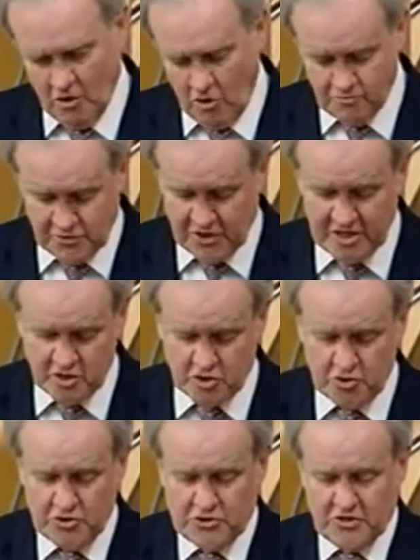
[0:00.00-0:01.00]

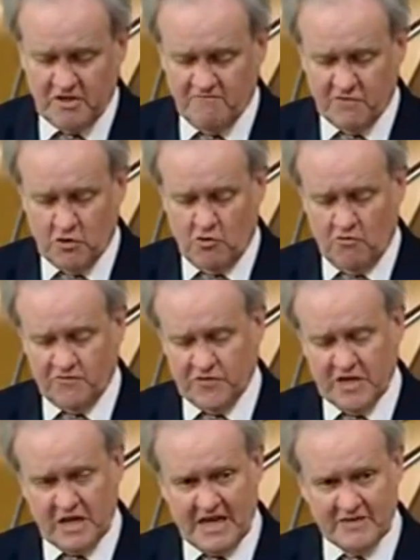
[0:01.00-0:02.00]
operations that
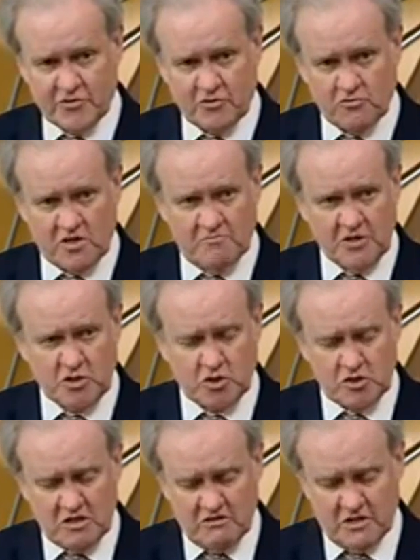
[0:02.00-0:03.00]
involve the Electoral
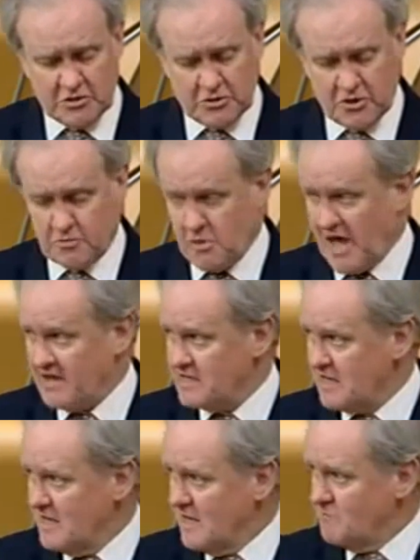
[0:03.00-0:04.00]
Commission in this
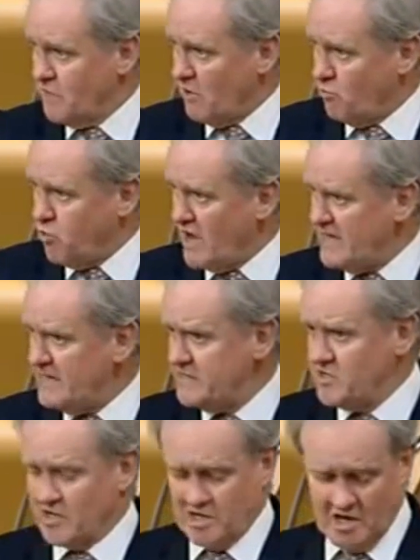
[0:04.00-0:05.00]
respect, but when
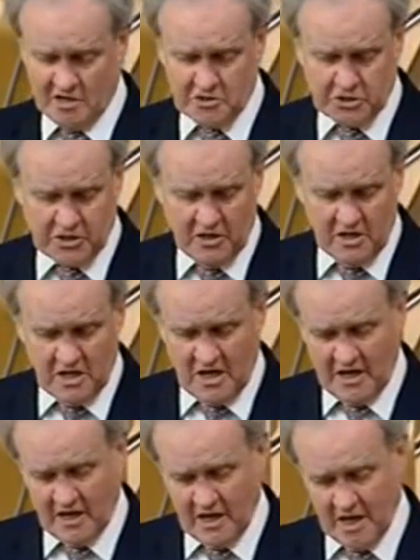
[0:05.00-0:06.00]
it occurs,
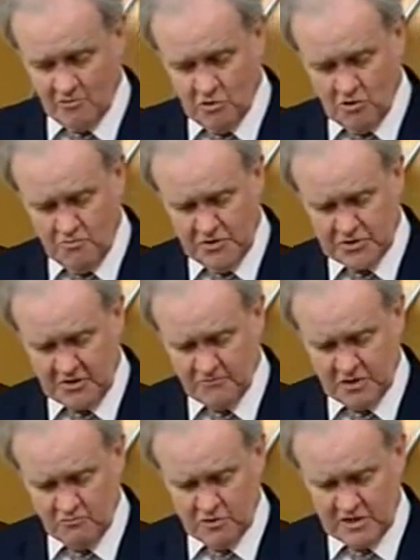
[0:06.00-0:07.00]
it will be
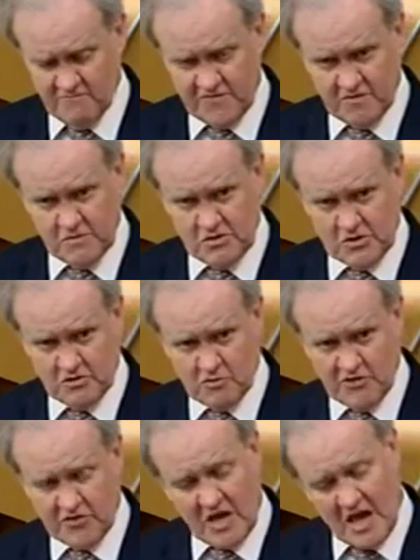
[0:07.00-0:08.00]
something we're unfamiliar
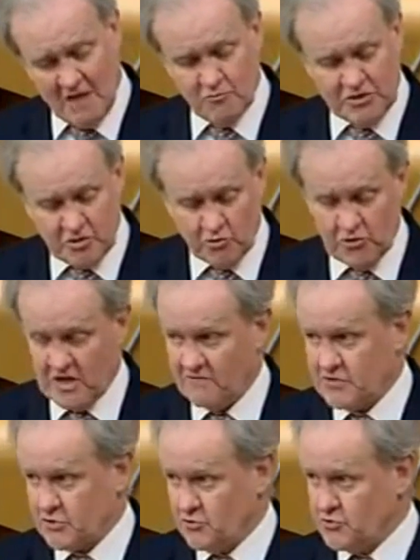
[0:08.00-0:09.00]
with, and we don't
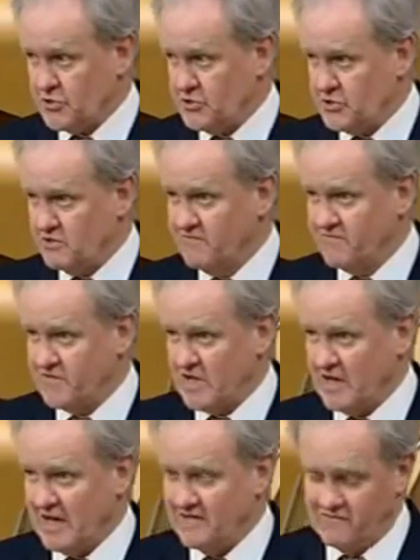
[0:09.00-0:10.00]
have sources of
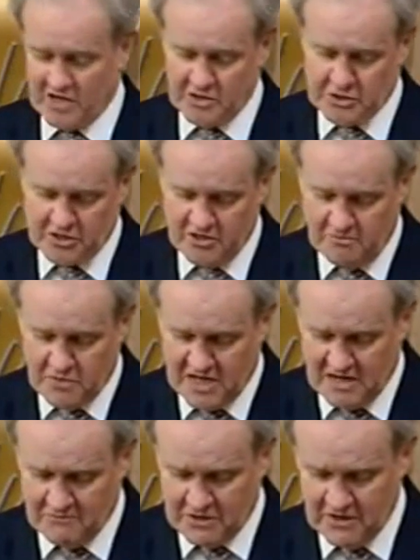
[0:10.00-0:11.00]
advice in the
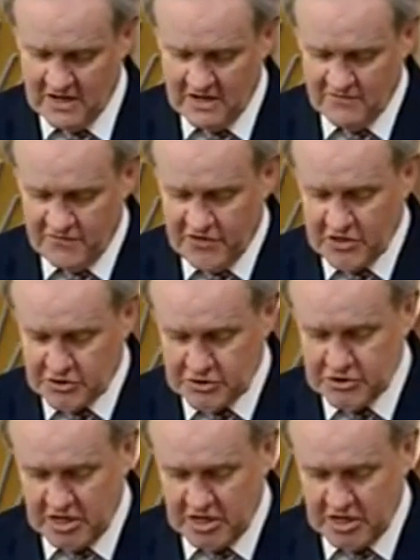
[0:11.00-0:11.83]
Parliament. This